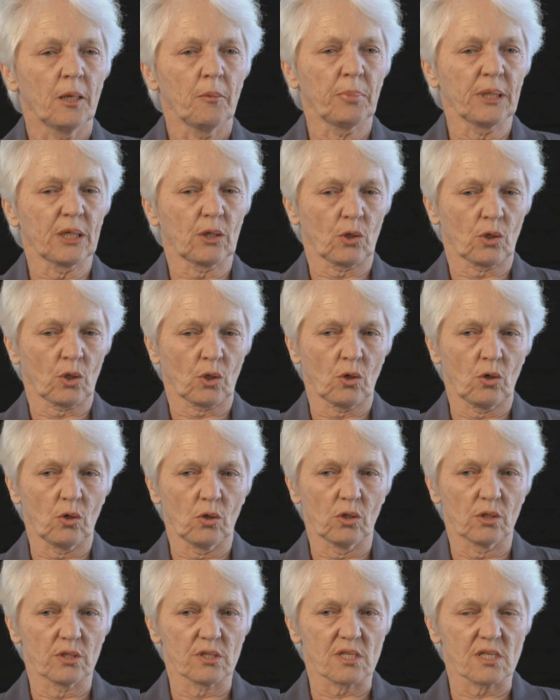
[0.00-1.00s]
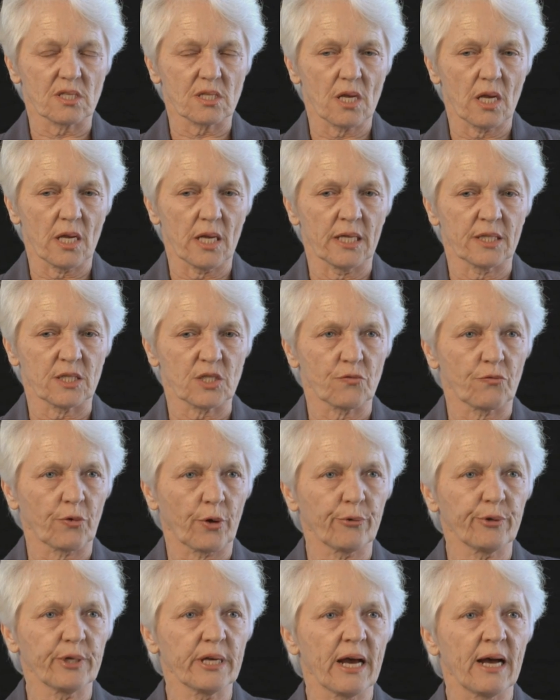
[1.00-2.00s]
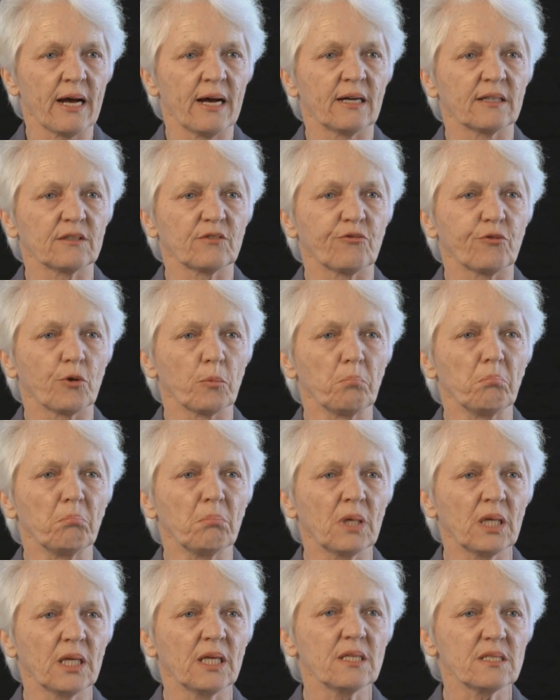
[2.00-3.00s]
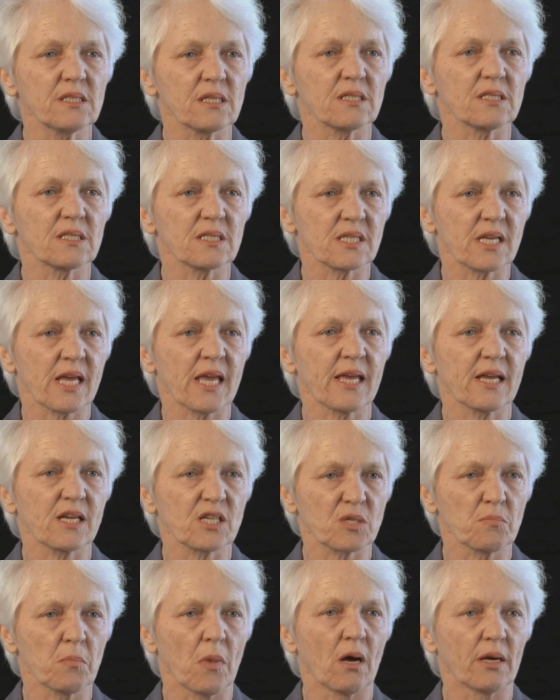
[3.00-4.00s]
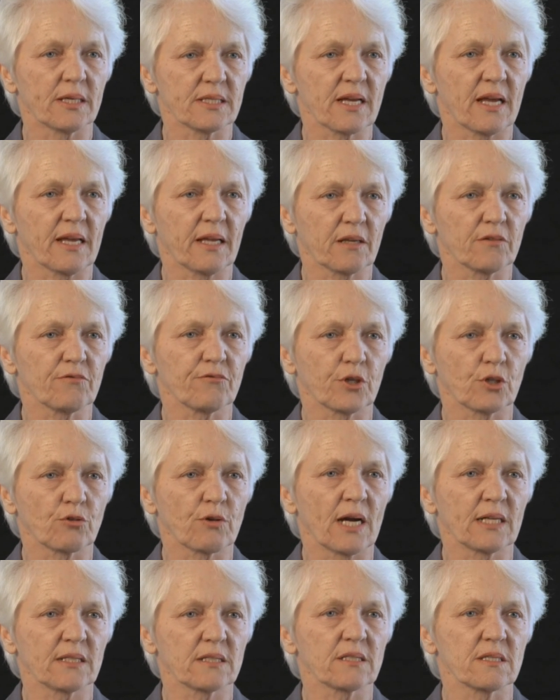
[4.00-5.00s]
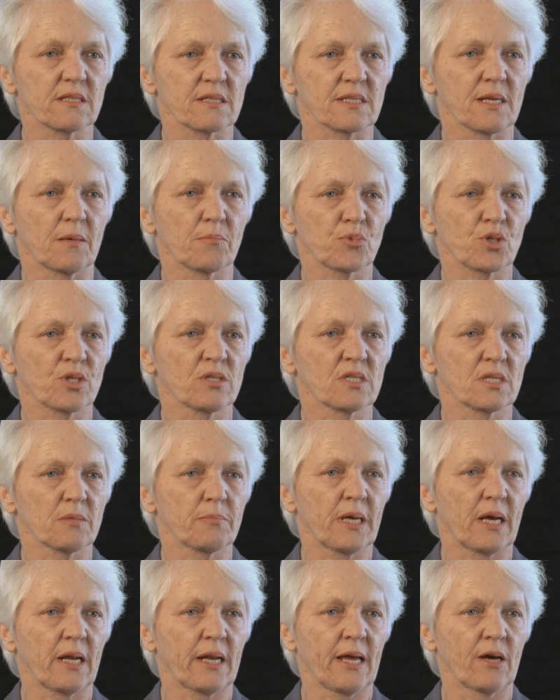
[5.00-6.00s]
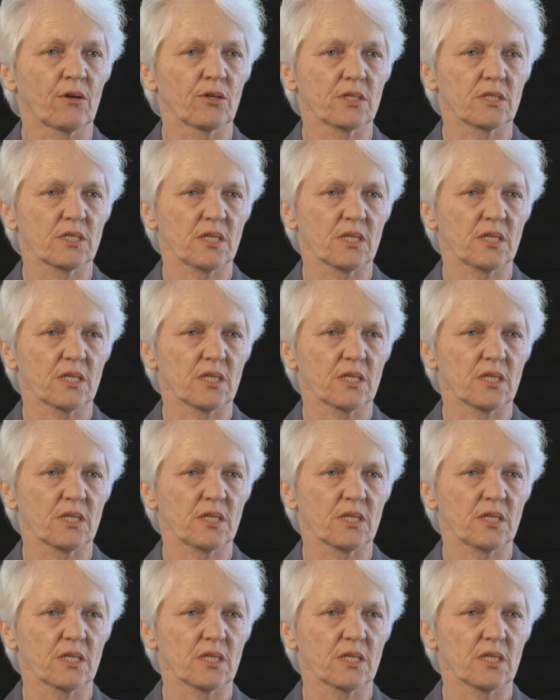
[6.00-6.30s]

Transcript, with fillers: because it's very hard for me to detect my taken for granted assumptions about how to